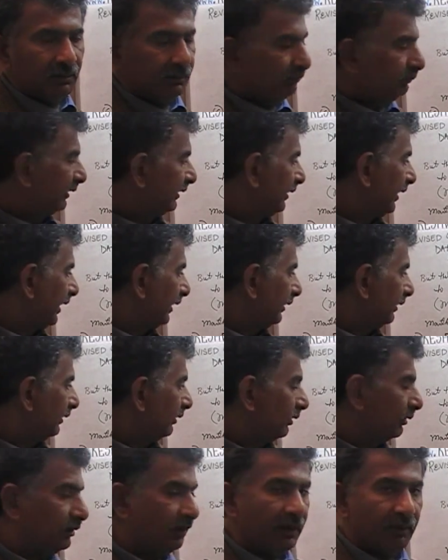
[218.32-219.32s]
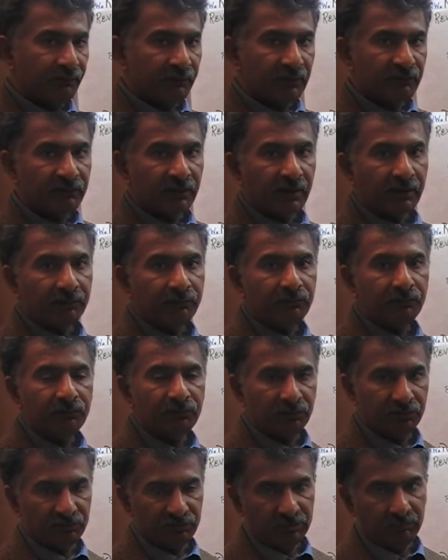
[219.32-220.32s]
but not on the left hand side.
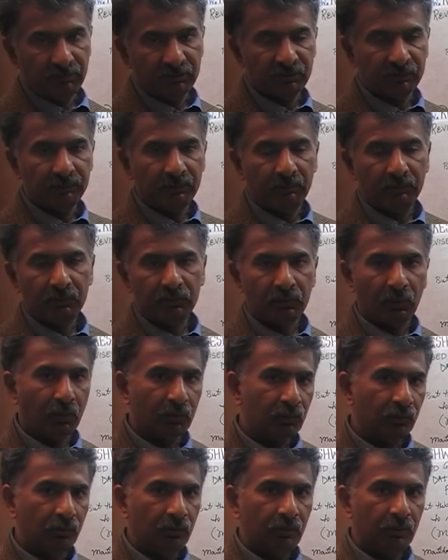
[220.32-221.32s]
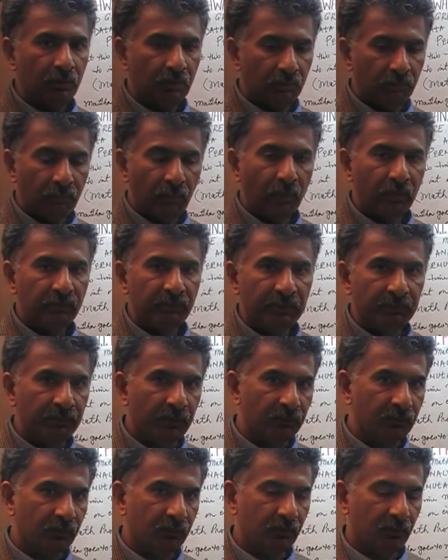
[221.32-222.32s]
She, she wants to be able to talk to both people
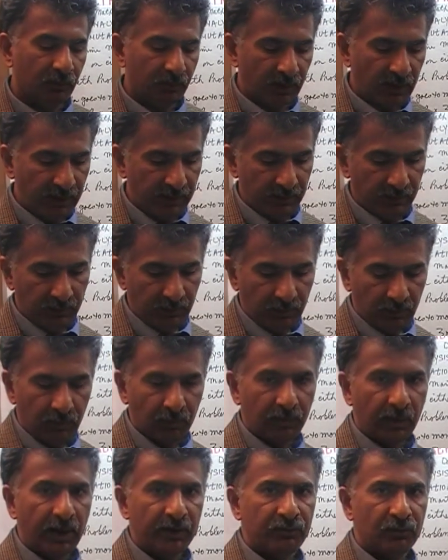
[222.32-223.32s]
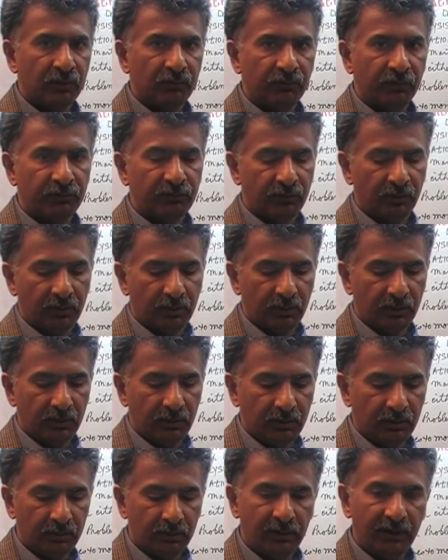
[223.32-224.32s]
on on, I, on either of her uh,
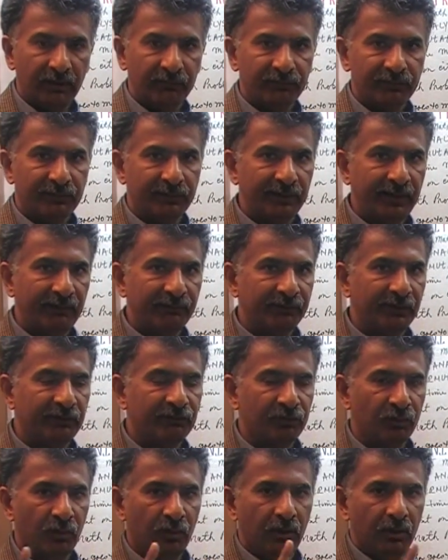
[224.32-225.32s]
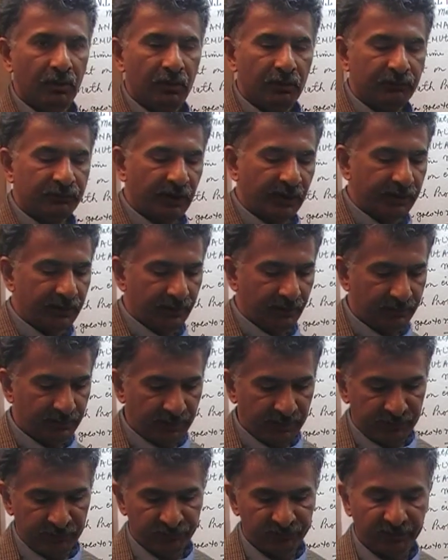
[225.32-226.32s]
left left hand side and
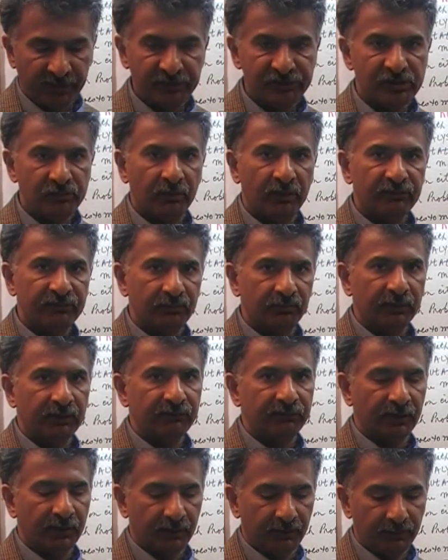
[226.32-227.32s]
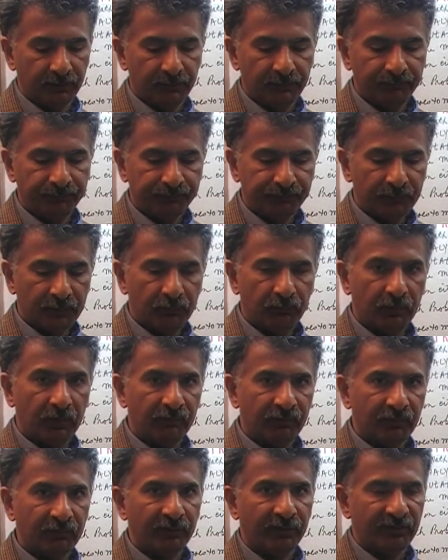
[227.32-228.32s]
right hand side. She wants somebody sitting, one of
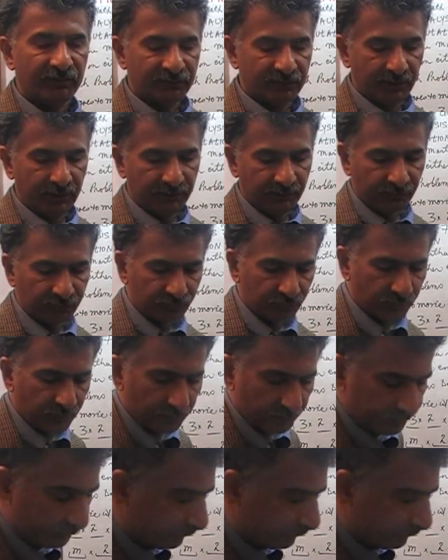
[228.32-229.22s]
her friends sitting next to her.